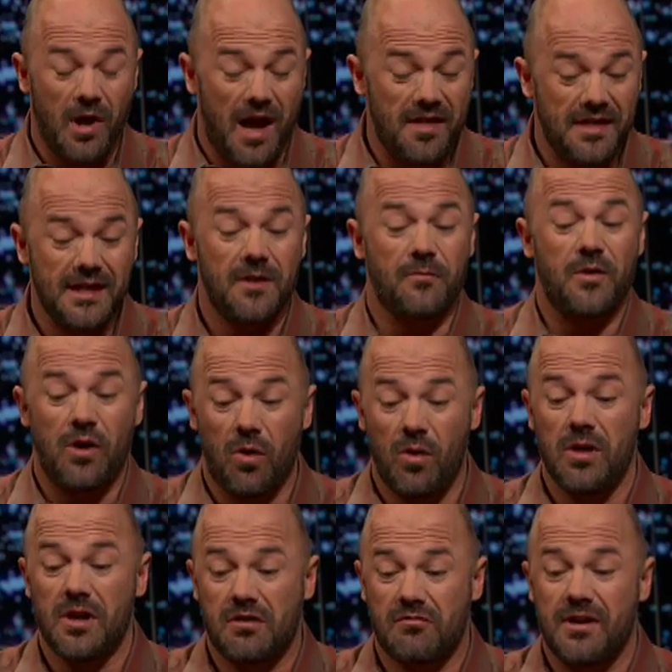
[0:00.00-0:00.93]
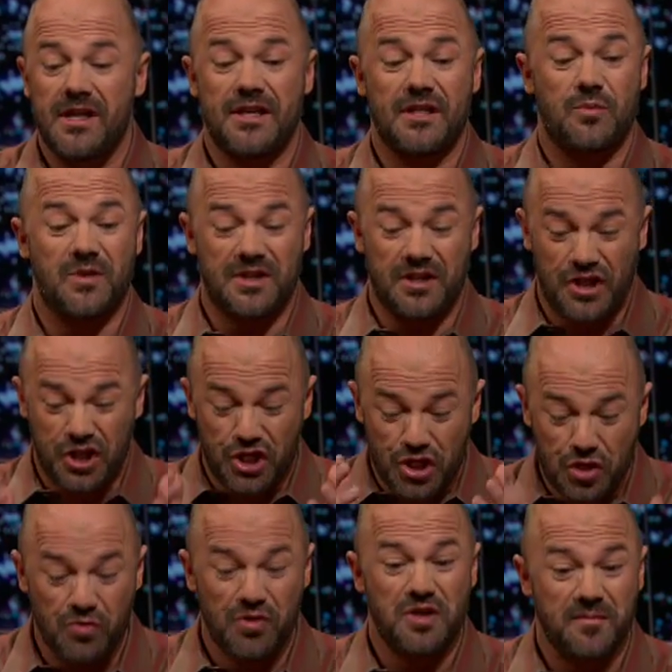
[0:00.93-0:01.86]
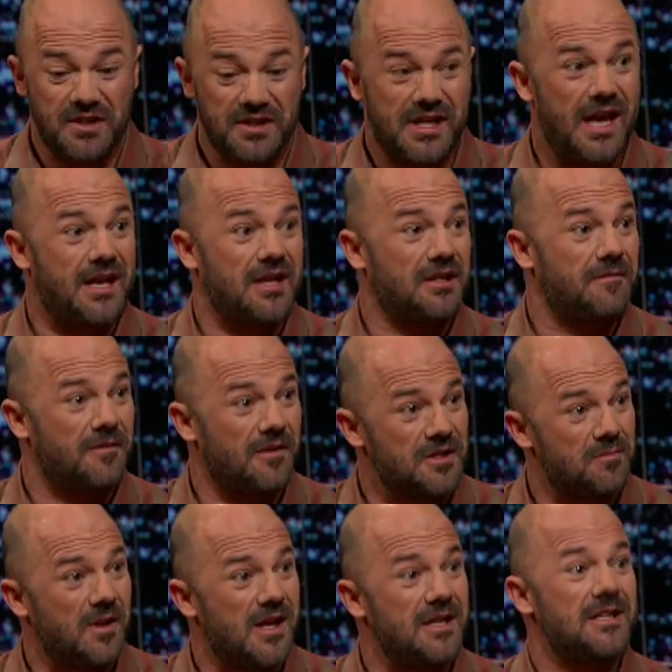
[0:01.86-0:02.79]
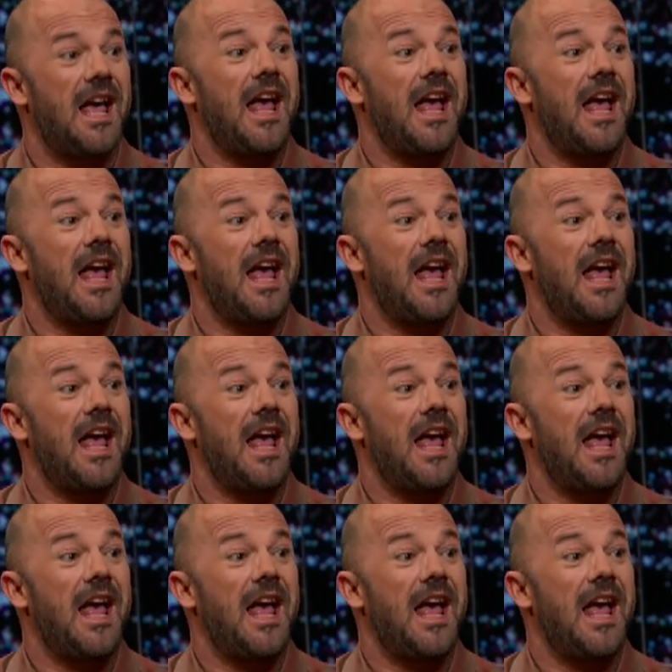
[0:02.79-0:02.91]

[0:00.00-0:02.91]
I think if we all agree this was a huge mistake in the first place,